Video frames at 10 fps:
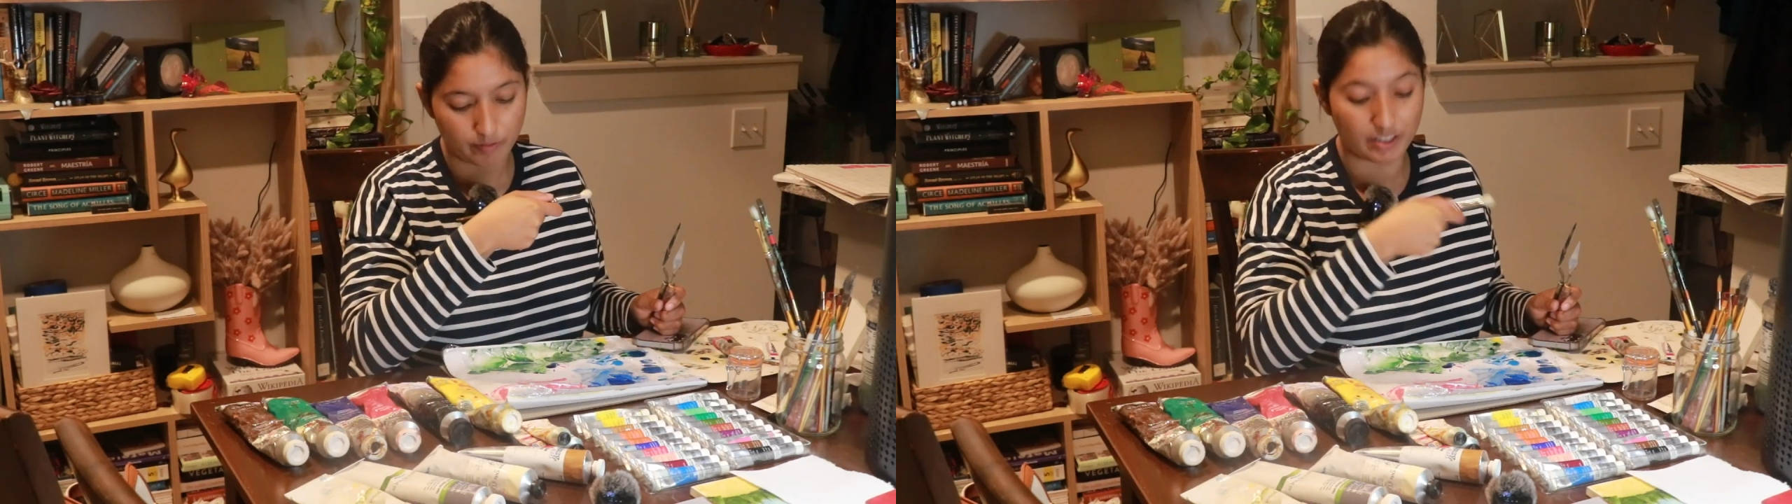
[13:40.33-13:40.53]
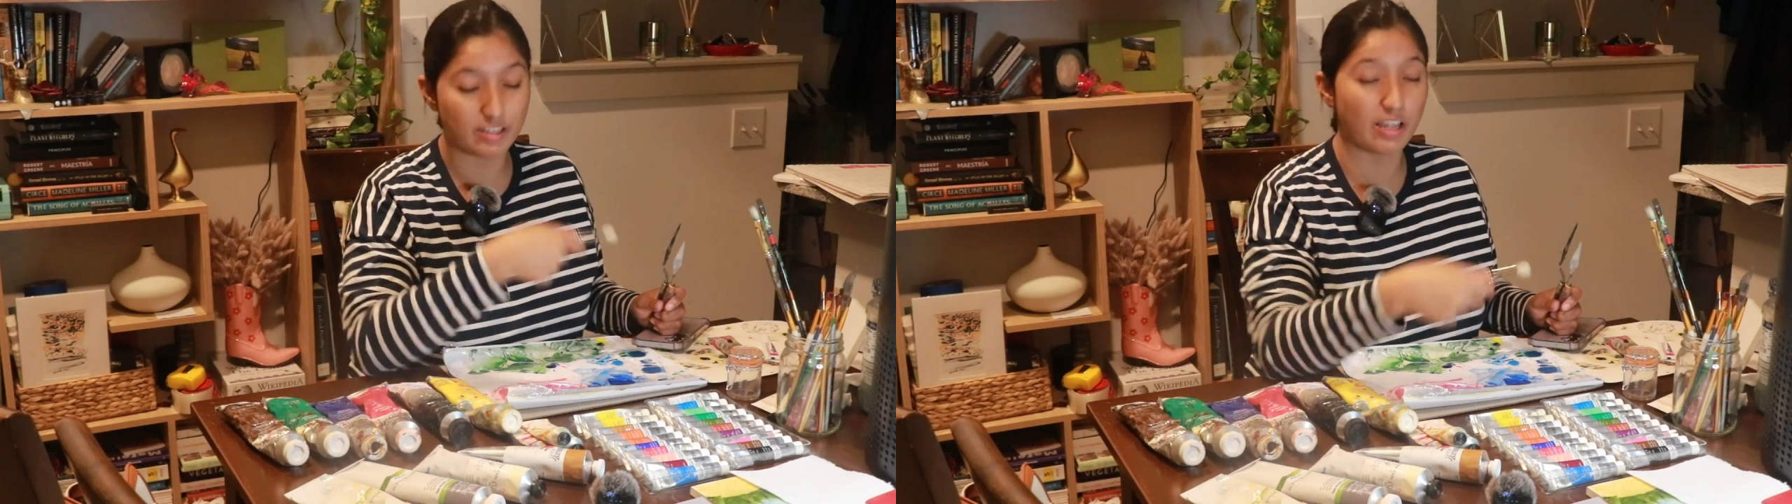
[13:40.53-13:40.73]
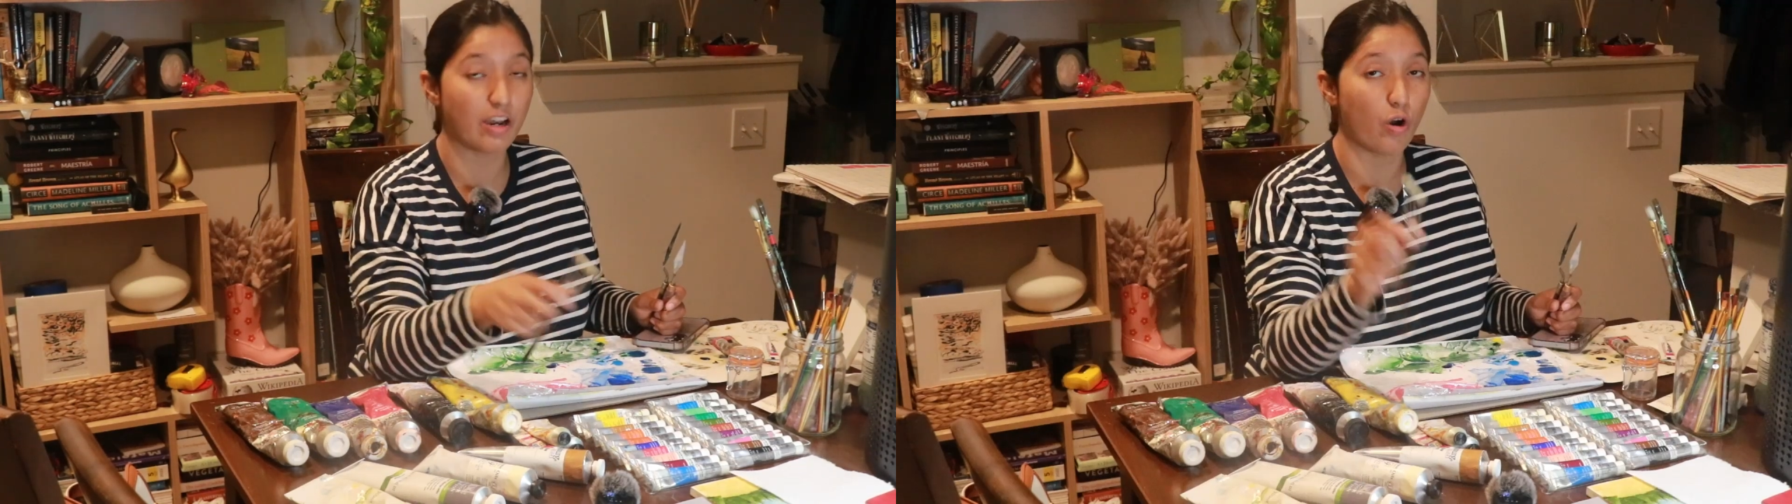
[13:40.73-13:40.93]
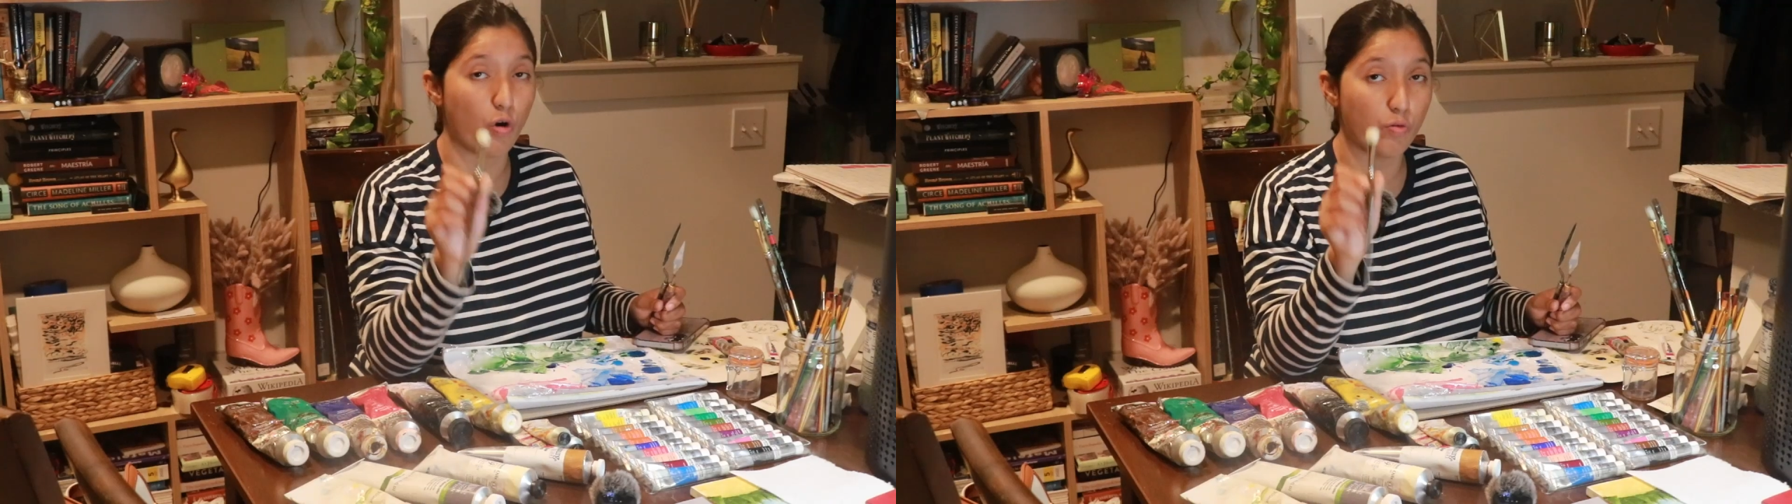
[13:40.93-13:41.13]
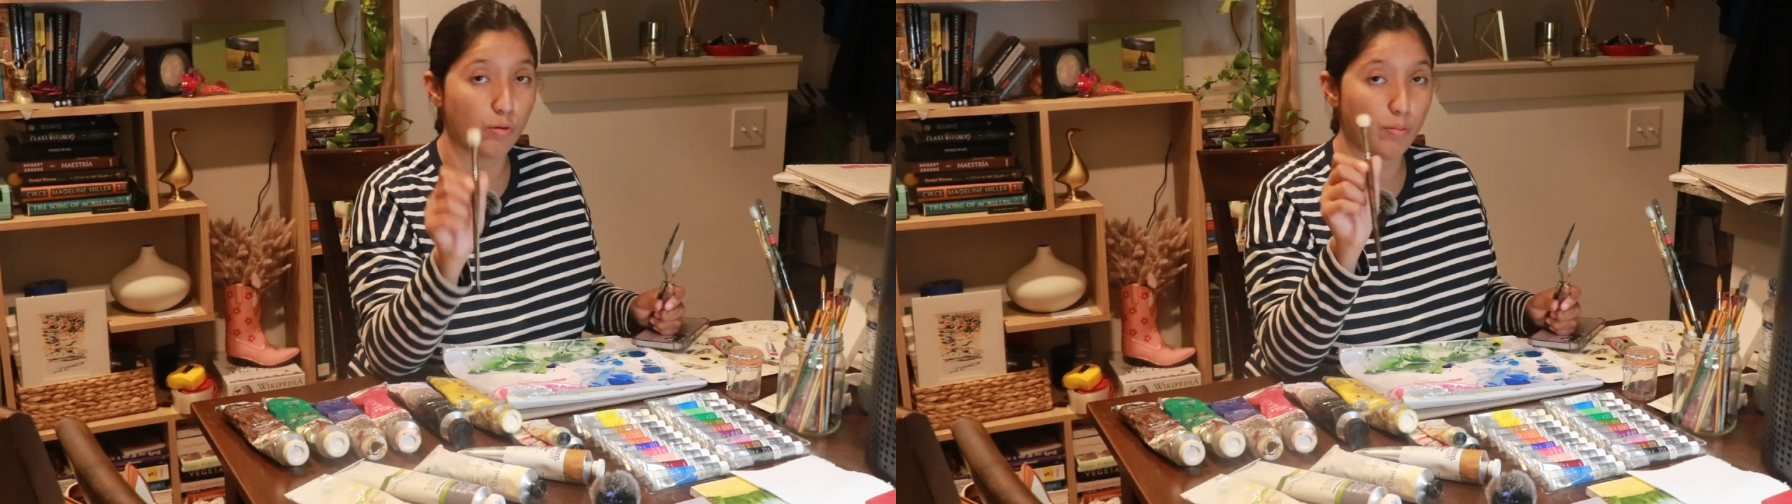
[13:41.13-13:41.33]
This is an
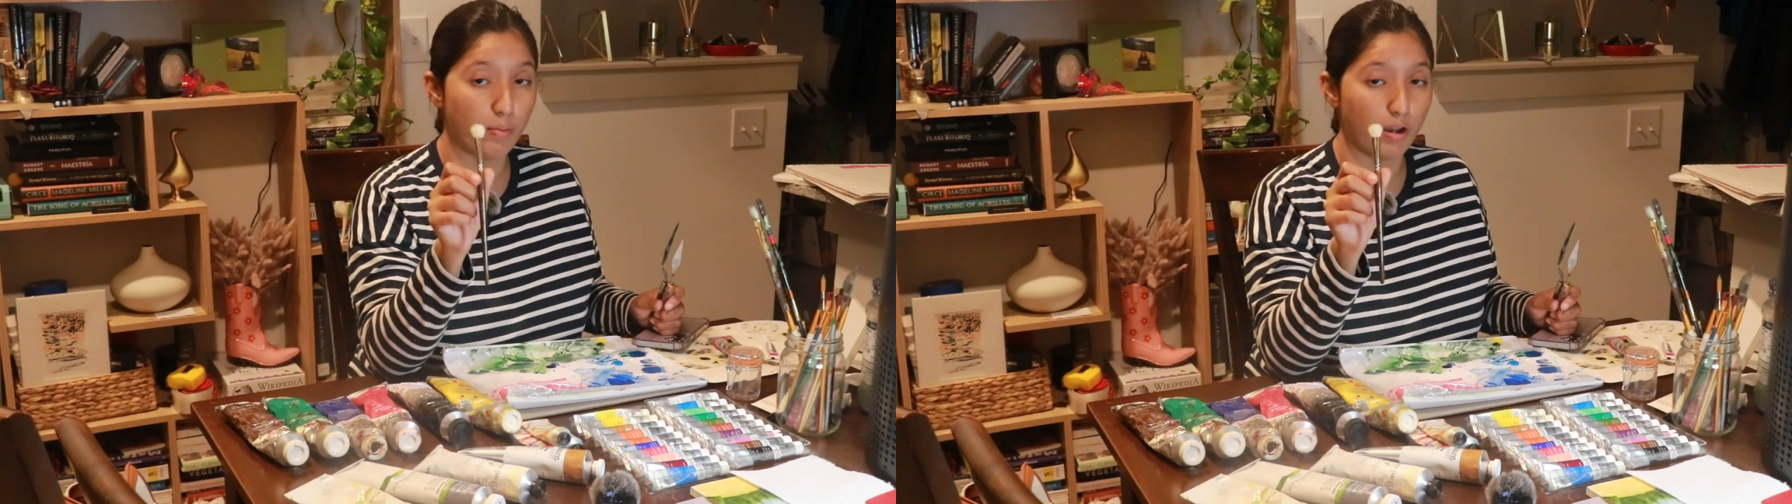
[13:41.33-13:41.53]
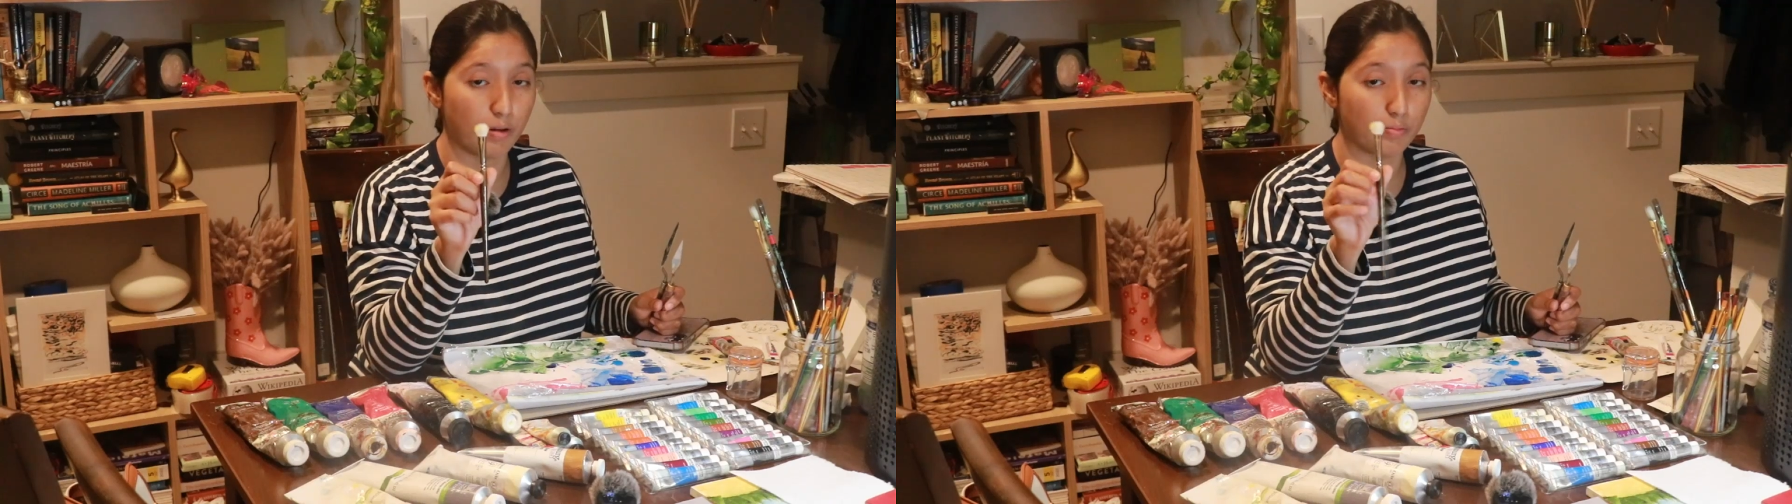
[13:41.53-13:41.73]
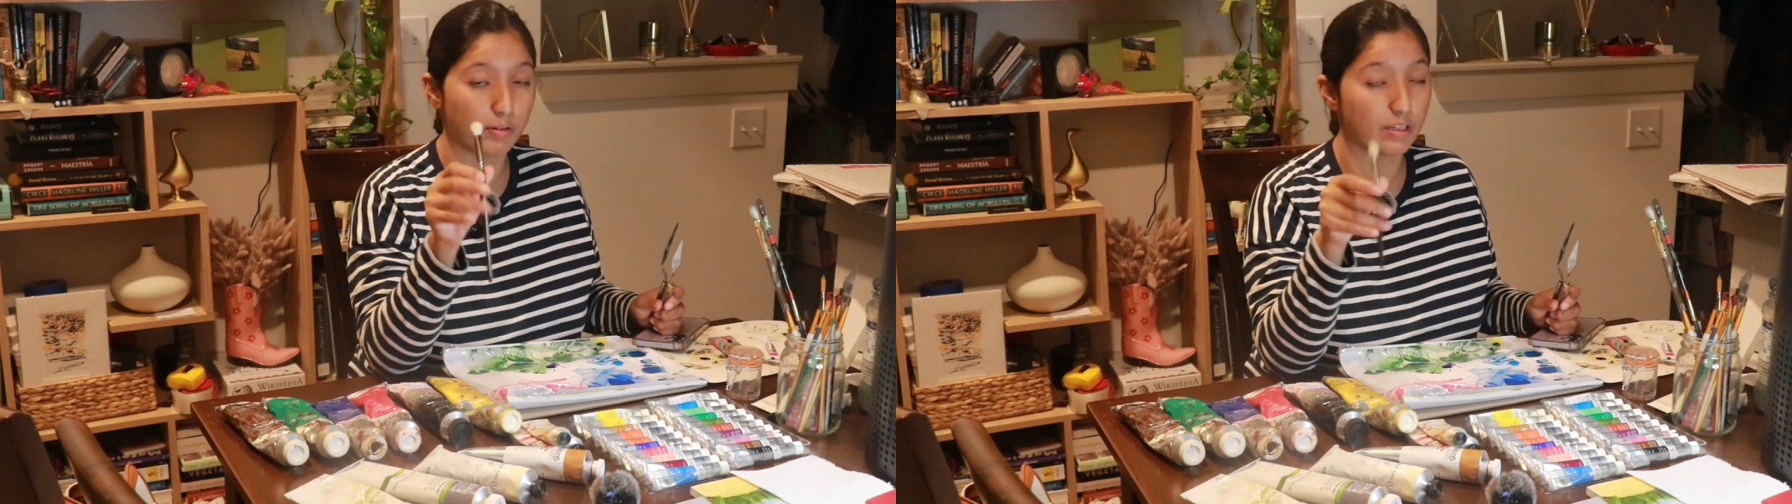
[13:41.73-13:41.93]
oval mop.